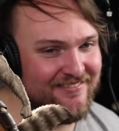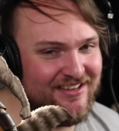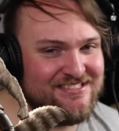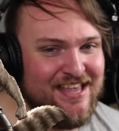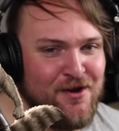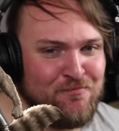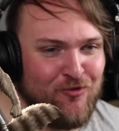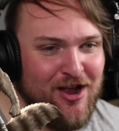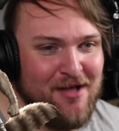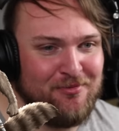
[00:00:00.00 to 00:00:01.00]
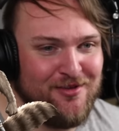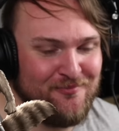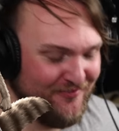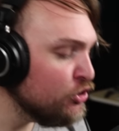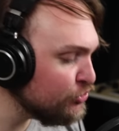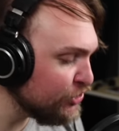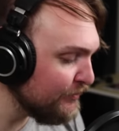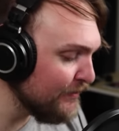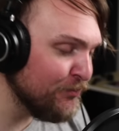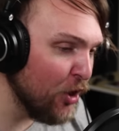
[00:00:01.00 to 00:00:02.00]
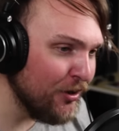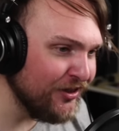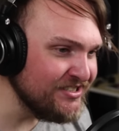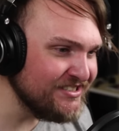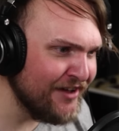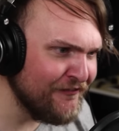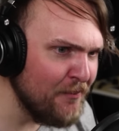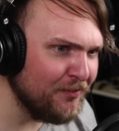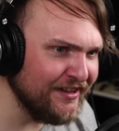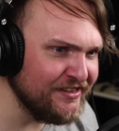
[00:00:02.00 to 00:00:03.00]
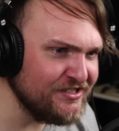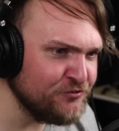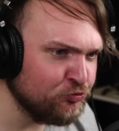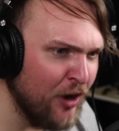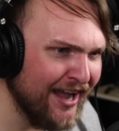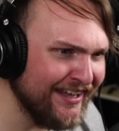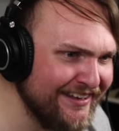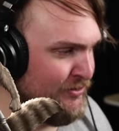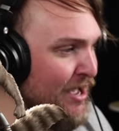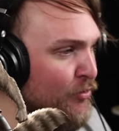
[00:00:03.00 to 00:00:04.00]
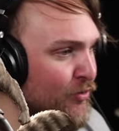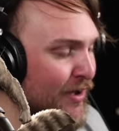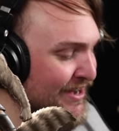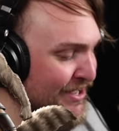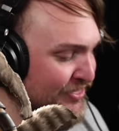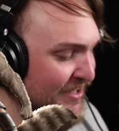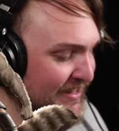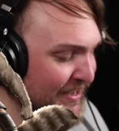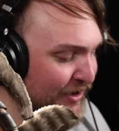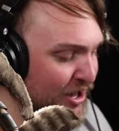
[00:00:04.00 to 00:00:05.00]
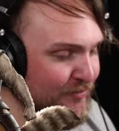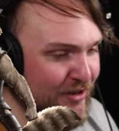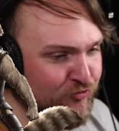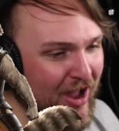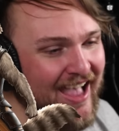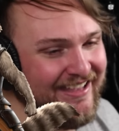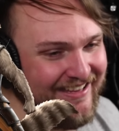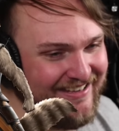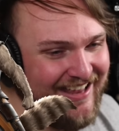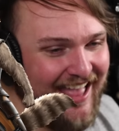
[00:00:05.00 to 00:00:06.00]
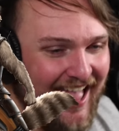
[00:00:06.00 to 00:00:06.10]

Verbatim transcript: Is that a problem? You shouldn't be blowing stuff up like this, Rocket. Yeah, well, why do you think they call me Rocket?